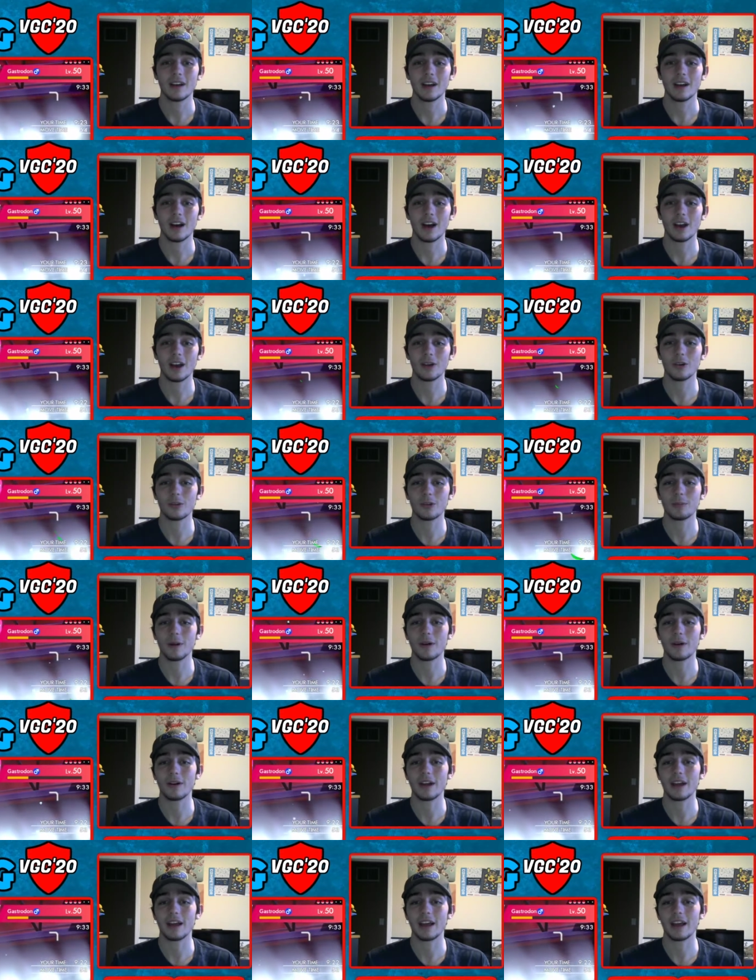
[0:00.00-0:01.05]
High
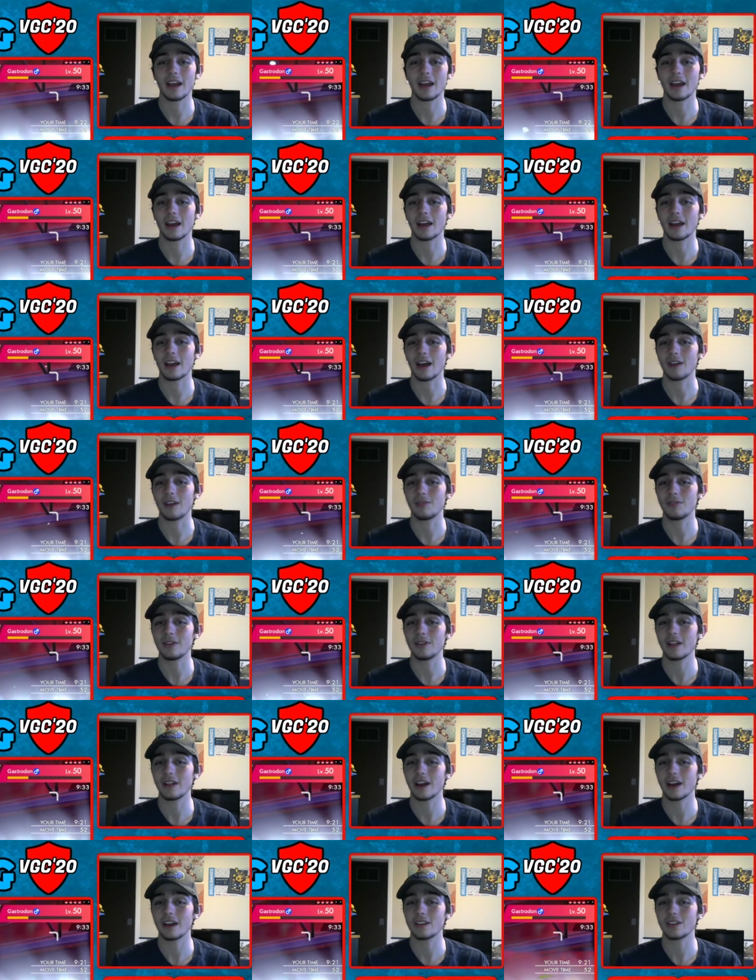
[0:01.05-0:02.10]
Horsepower, and I feel
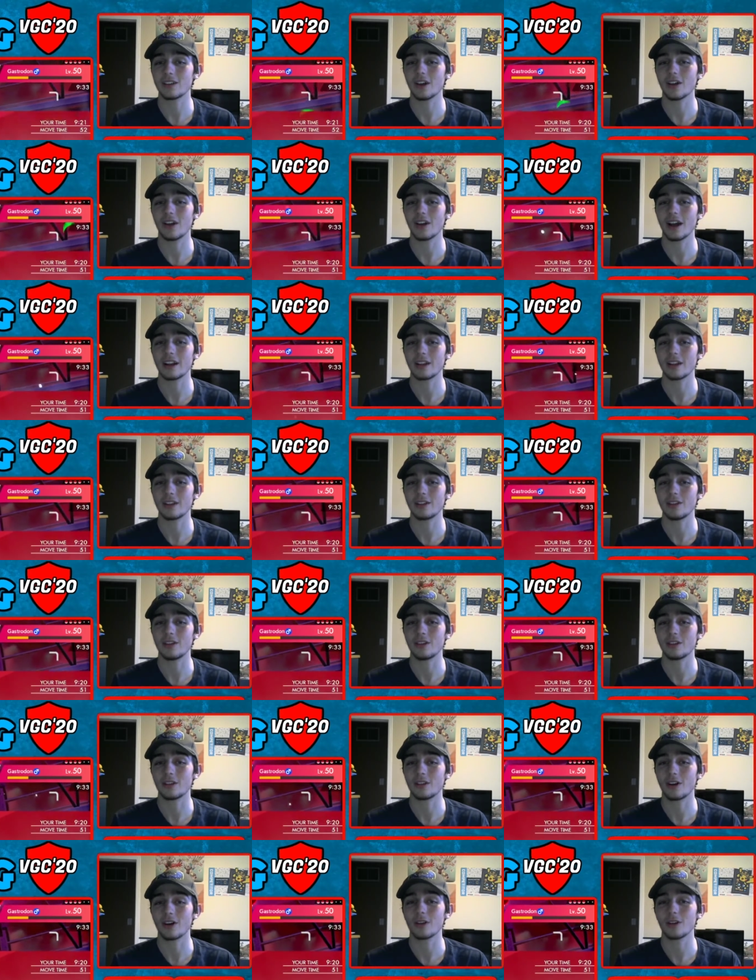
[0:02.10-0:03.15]
like Icicle Crash is the
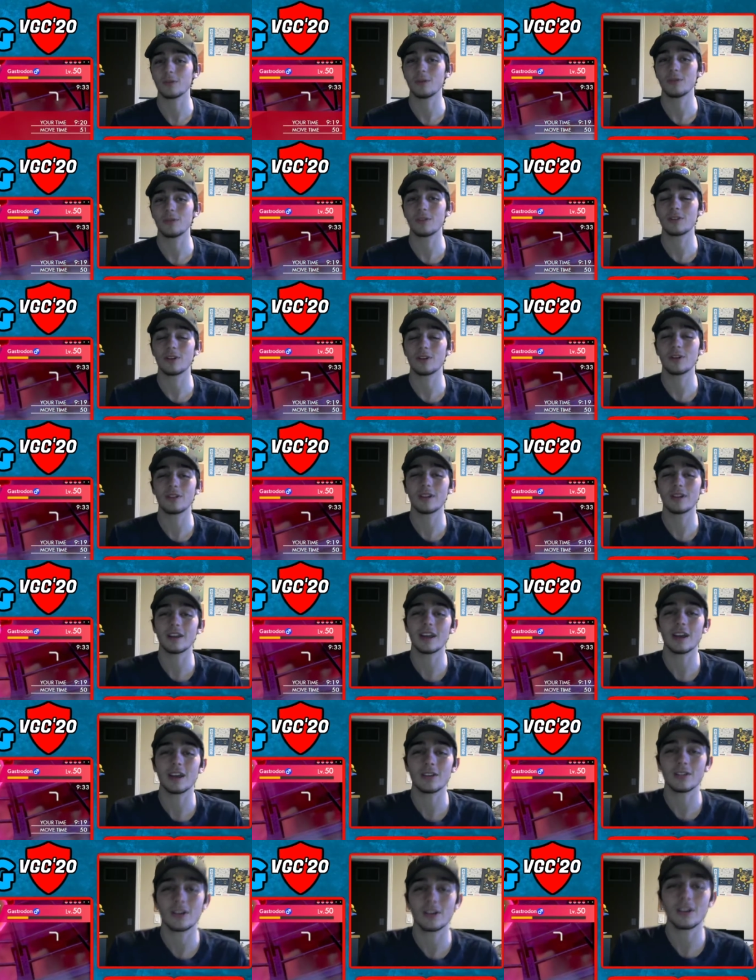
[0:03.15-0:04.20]
strongest move of choice into
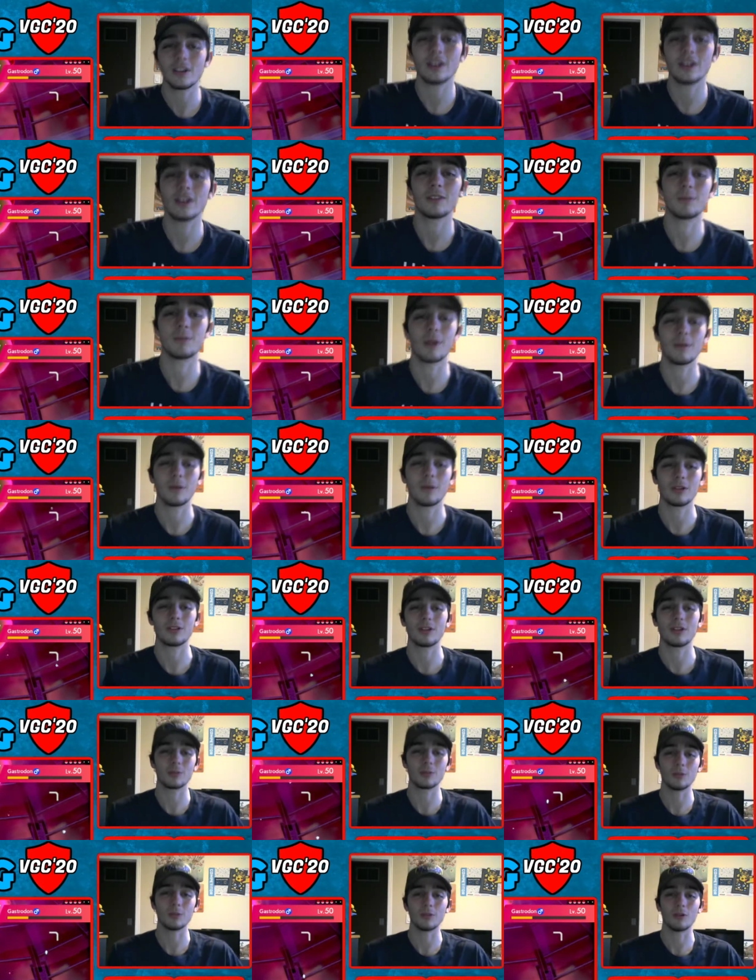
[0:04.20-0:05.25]
Gastrodon here, and it's probably my
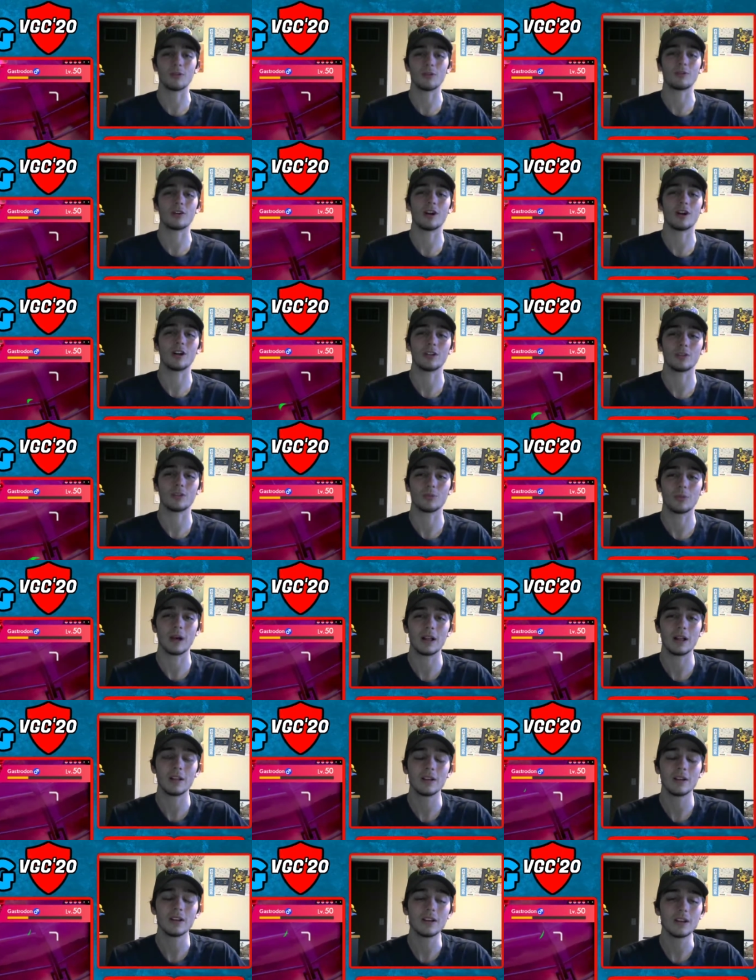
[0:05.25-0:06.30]
strongest move overall as well.